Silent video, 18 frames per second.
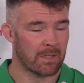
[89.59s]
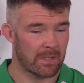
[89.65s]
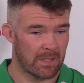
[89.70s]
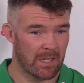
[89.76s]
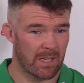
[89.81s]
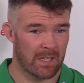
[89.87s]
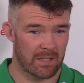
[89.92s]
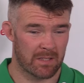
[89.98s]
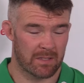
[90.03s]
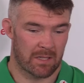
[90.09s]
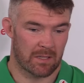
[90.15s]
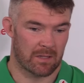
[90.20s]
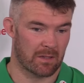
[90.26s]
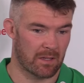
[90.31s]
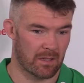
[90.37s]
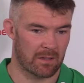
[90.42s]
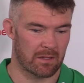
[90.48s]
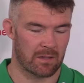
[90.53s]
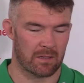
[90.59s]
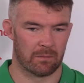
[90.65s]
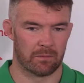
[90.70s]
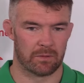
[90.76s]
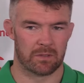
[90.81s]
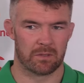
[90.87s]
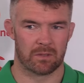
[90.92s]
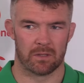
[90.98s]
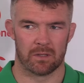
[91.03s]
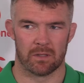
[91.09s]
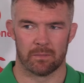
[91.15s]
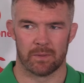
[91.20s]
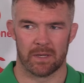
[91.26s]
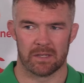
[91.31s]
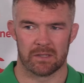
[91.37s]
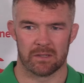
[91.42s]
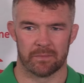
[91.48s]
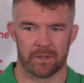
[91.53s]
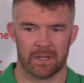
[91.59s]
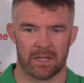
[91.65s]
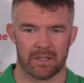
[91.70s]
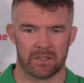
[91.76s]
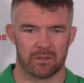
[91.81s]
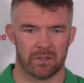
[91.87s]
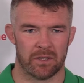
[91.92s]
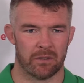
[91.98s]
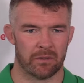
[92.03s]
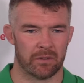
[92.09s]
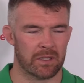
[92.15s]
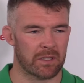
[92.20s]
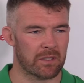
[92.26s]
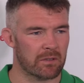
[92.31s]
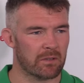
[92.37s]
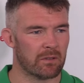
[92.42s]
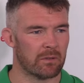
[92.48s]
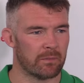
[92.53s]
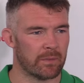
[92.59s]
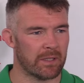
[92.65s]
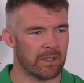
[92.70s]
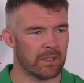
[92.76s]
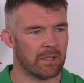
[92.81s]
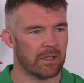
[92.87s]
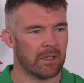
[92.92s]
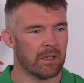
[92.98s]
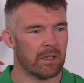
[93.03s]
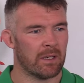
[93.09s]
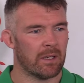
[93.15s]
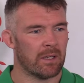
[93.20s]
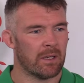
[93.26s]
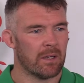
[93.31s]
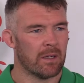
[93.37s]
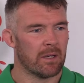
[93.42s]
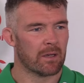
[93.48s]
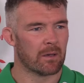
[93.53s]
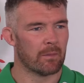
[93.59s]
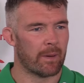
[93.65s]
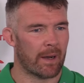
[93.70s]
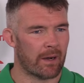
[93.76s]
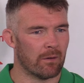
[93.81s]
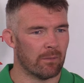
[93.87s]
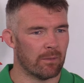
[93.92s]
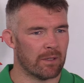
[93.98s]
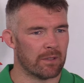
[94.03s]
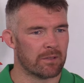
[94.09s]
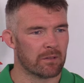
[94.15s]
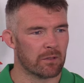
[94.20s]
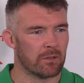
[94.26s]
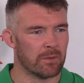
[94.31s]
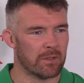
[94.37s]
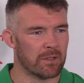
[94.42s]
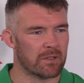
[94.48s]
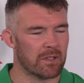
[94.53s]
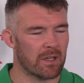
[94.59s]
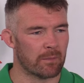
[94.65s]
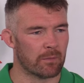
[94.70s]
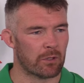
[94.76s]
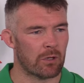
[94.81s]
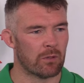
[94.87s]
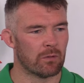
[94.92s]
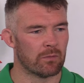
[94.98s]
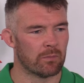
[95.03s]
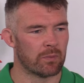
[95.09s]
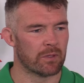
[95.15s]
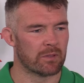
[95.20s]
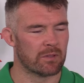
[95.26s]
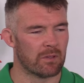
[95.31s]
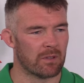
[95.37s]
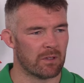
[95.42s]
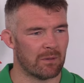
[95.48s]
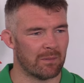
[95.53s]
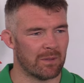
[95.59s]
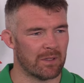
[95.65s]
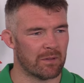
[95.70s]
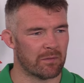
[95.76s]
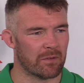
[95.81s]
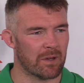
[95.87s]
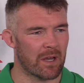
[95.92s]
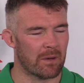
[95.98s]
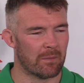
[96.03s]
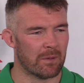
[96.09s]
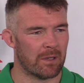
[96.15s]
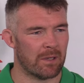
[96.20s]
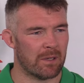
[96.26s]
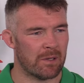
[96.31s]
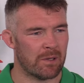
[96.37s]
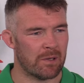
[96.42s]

Yeah, that was kind of the base of my answer. I don't think it's going to be comparable. It's going to be the same ground, but it'll be a different animal.